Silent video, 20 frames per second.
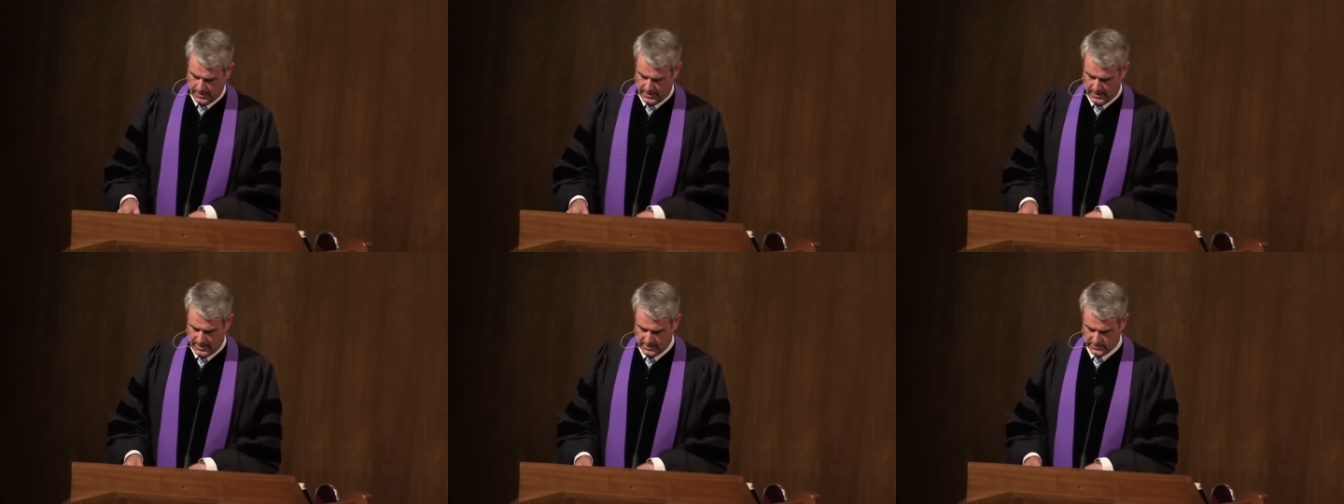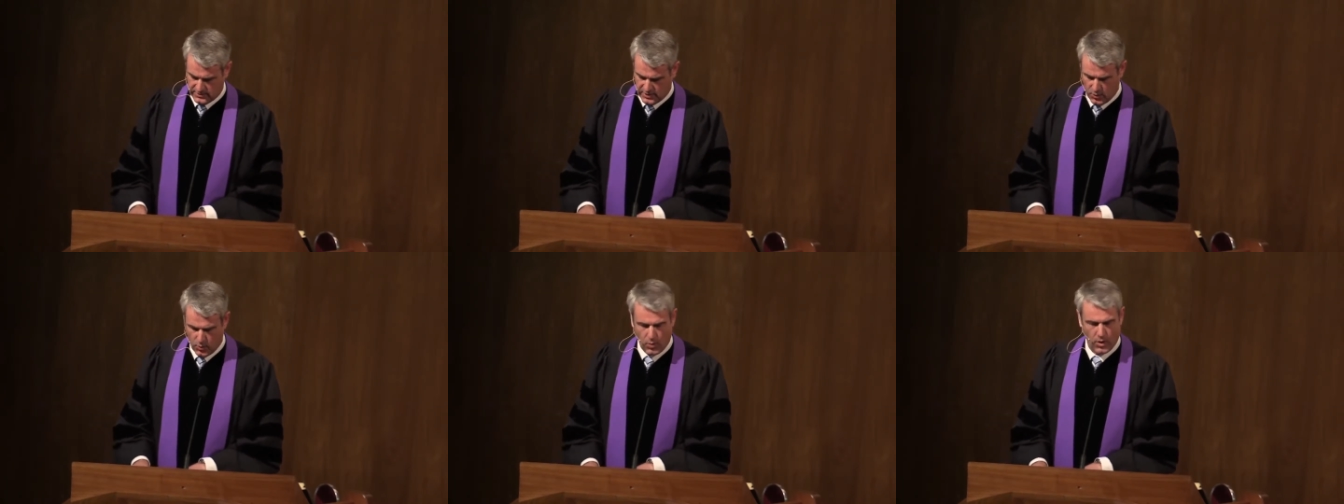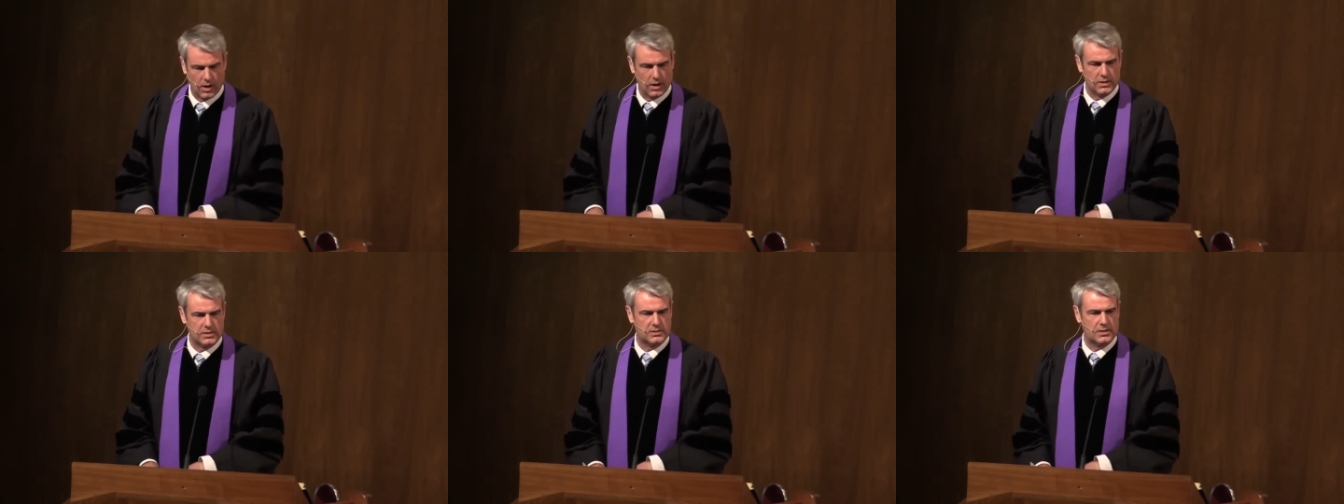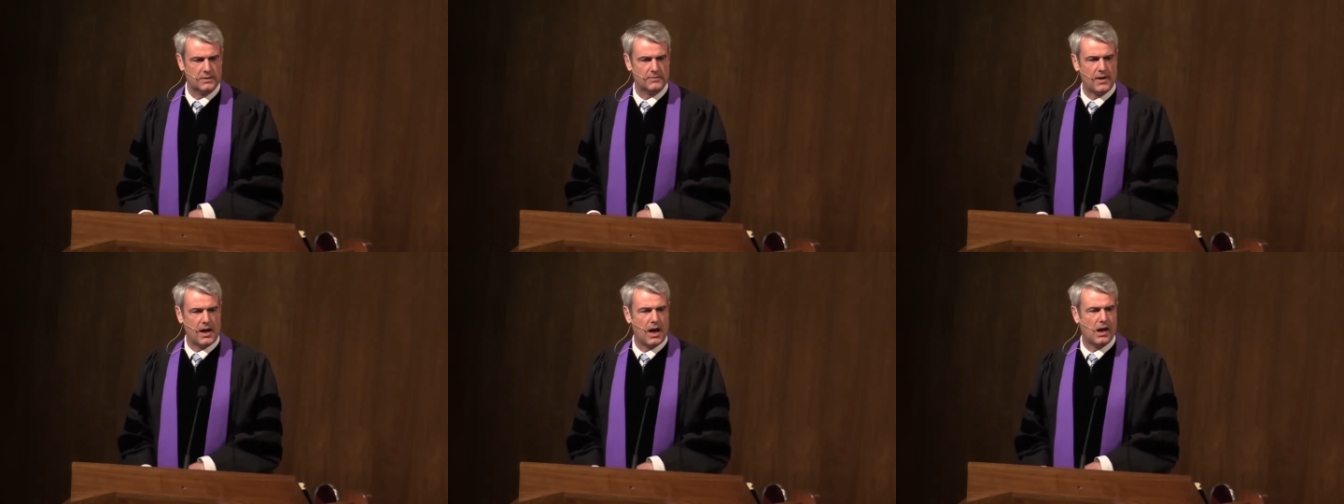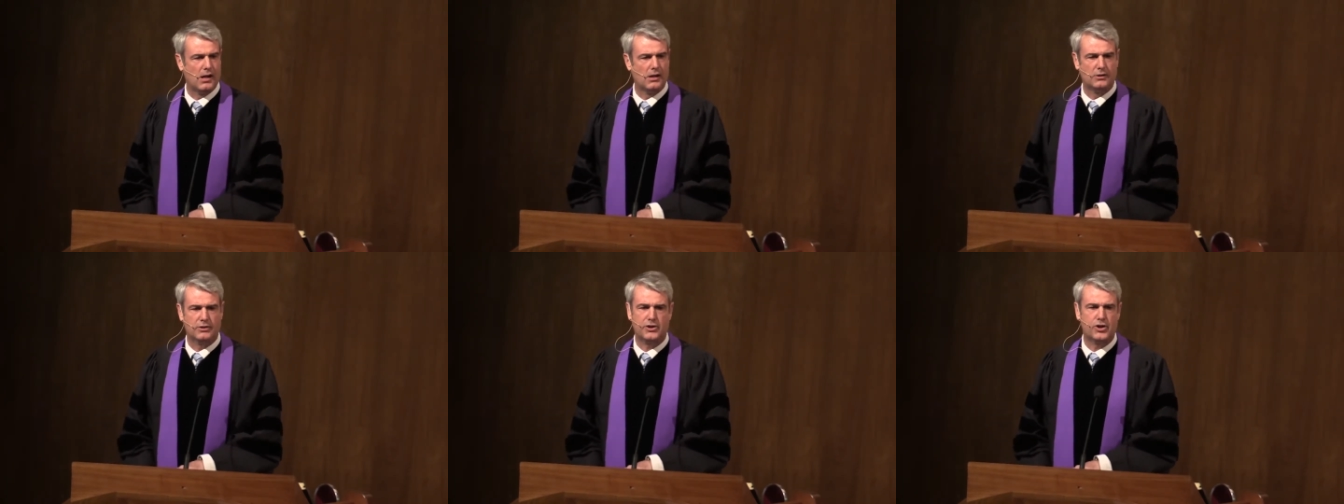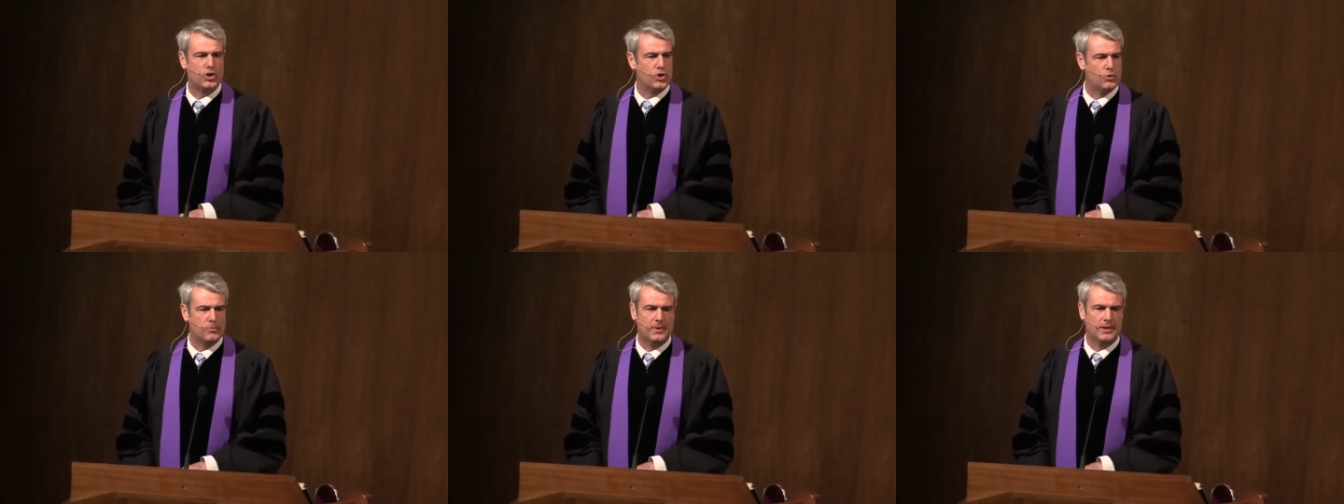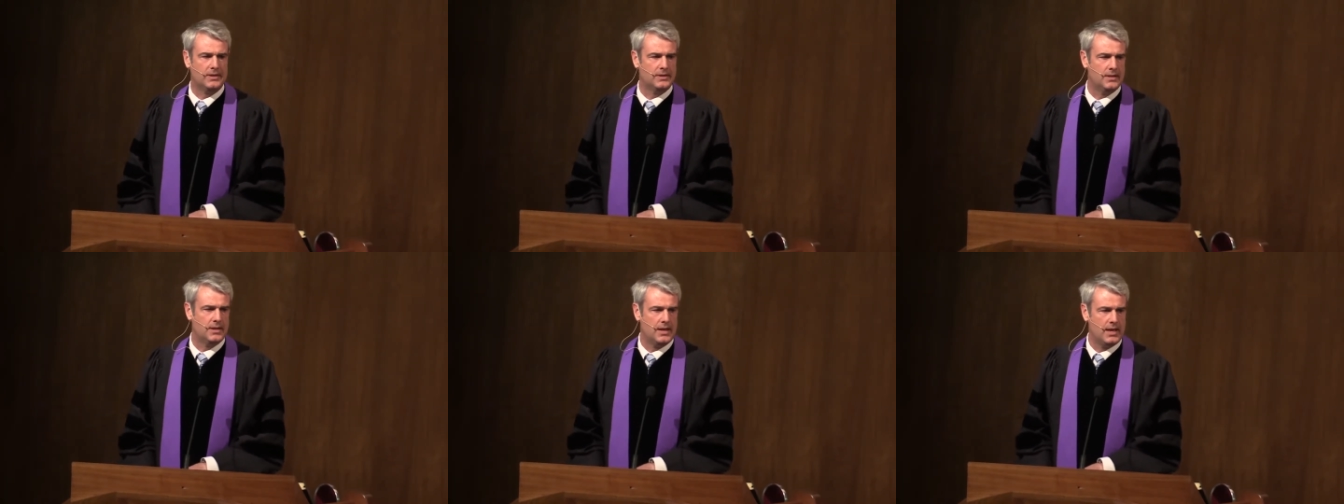is the worst of all
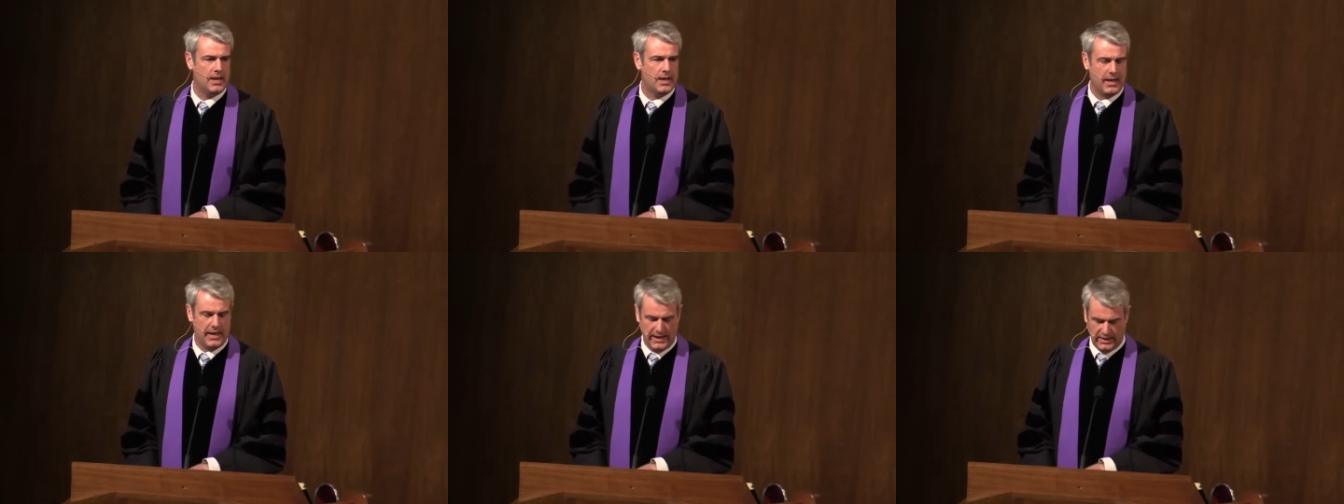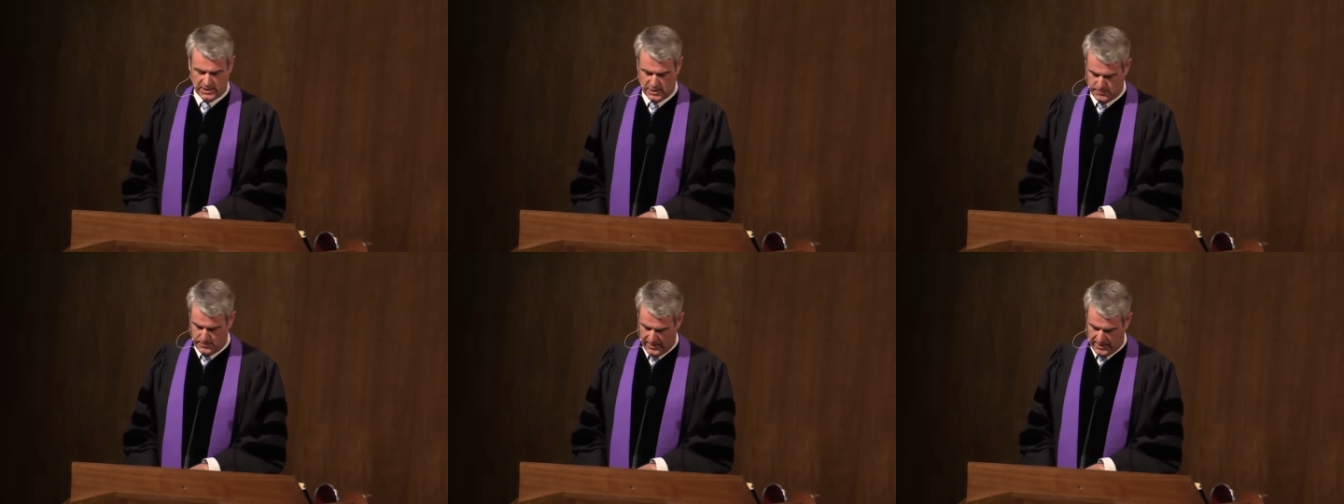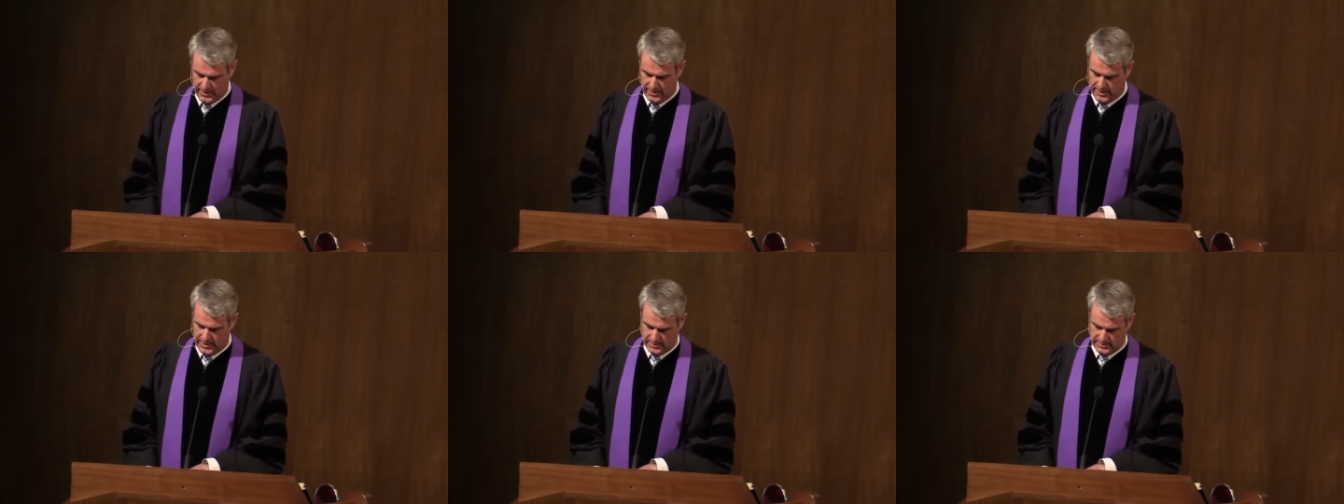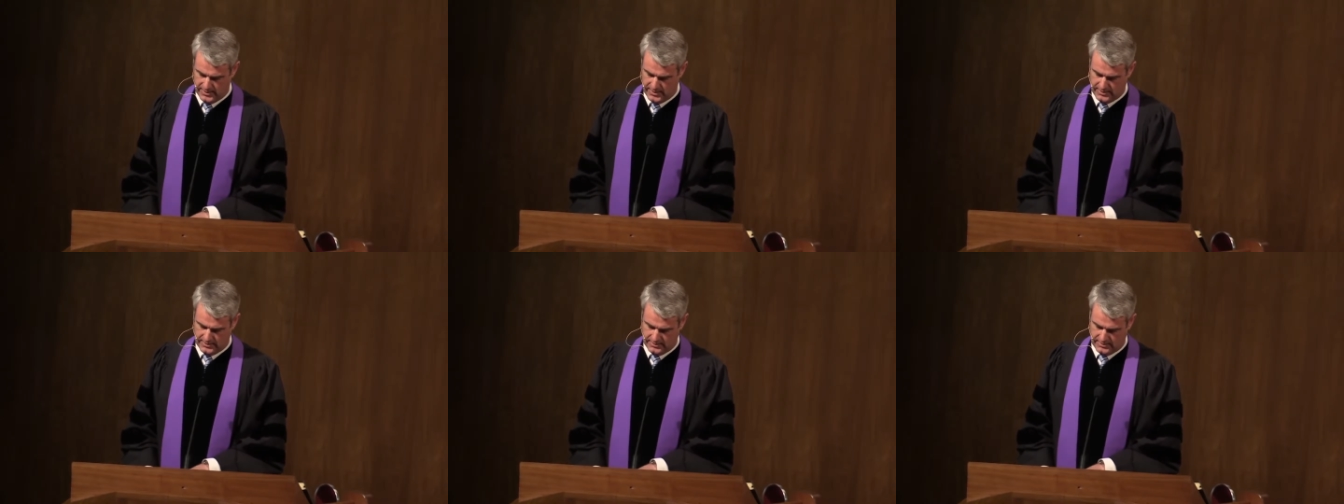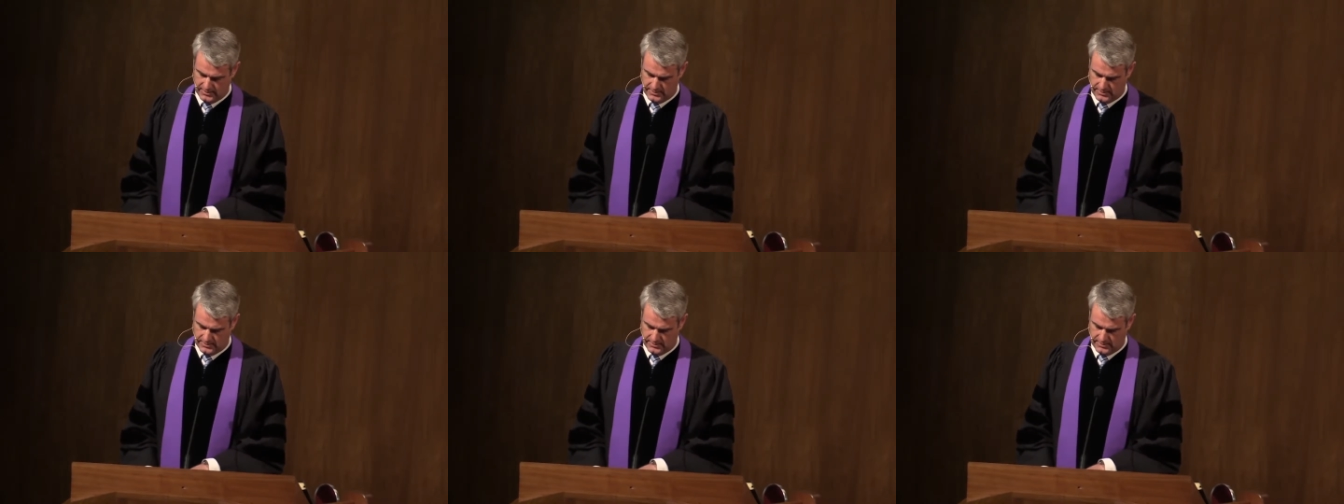human experiences.